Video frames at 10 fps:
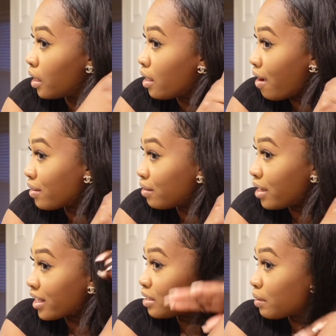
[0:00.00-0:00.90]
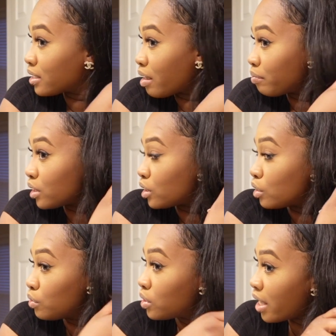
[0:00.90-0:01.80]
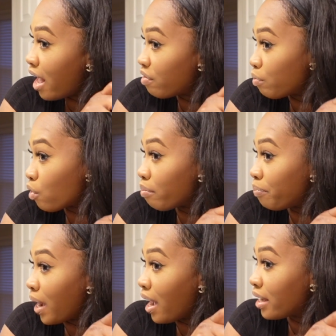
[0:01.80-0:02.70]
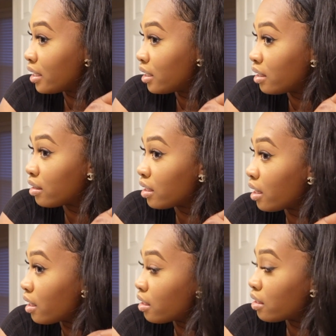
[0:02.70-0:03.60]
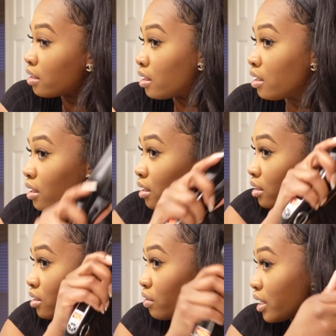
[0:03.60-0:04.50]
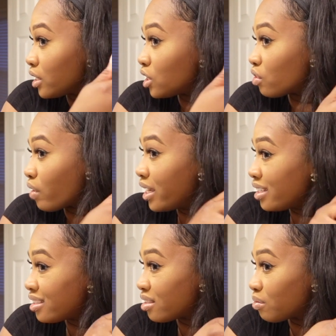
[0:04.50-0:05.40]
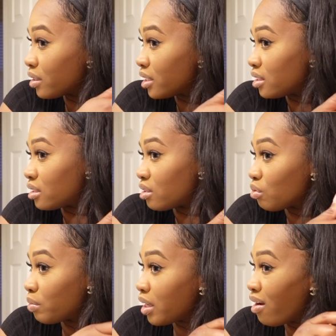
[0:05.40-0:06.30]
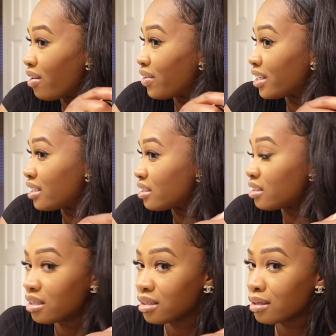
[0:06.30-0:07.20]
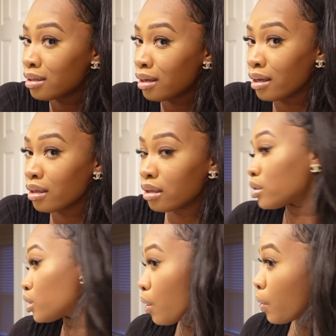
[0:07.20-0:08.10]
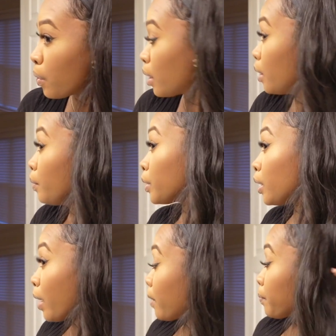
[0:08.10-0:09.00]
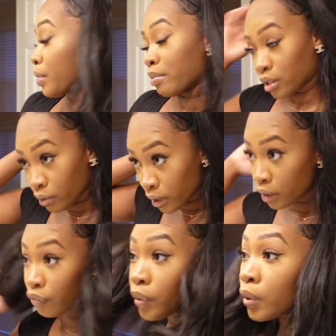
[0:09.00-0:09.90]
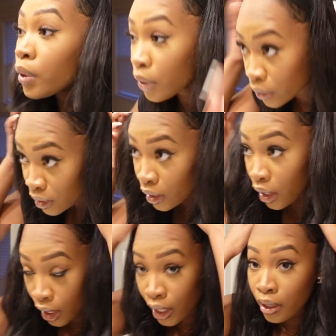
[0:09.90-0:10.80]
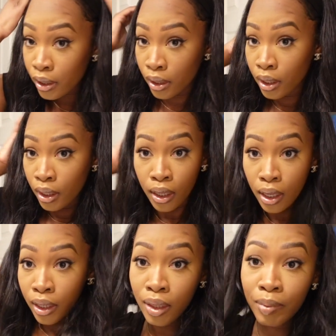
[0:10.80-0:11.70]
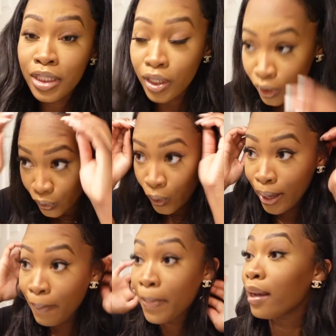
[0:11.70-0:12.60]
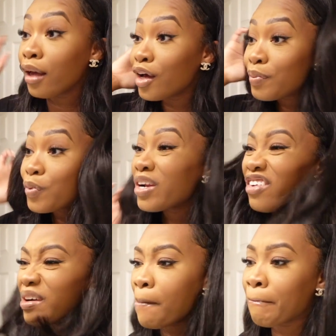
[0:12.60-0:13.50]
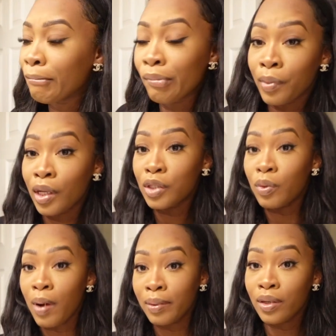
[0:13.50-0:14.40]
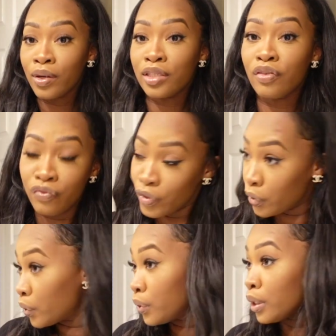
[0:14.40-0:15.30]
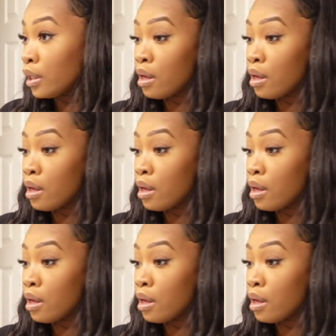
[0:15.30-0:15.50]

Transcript: don't know, I guess because I'm just used to having more body in the hair. So that straight just really just threw me off. I didn't like it. So anyway, I'm just doing a few curls in the hair. I did a little quick makeup, whatever. So I'll probably go get some food.